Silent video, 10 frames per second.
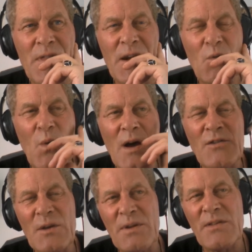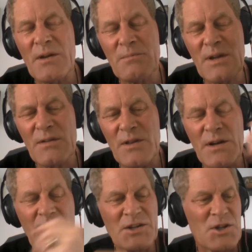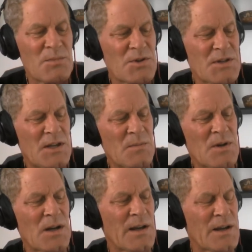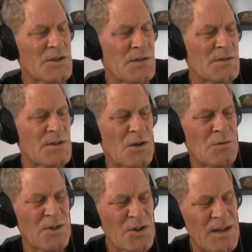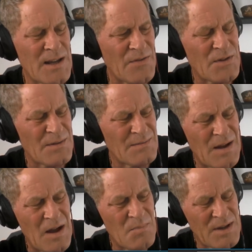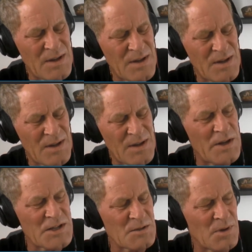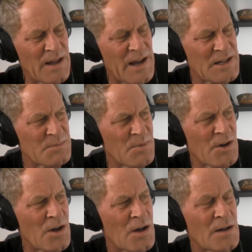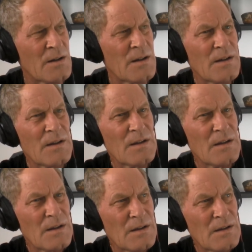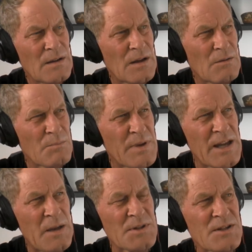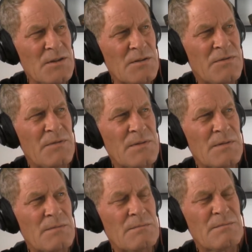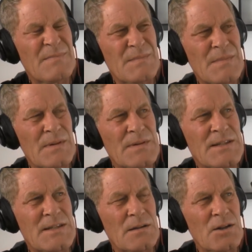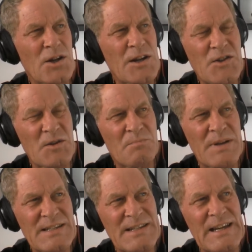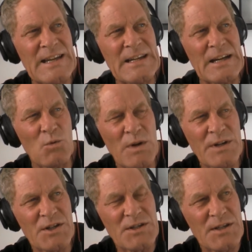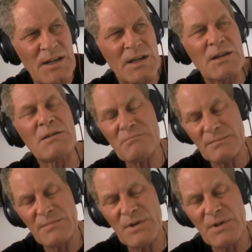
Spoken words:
then it wound up in the National Museum collection. So looking at I've become a reasonable expert on being able to look at the patina, which is the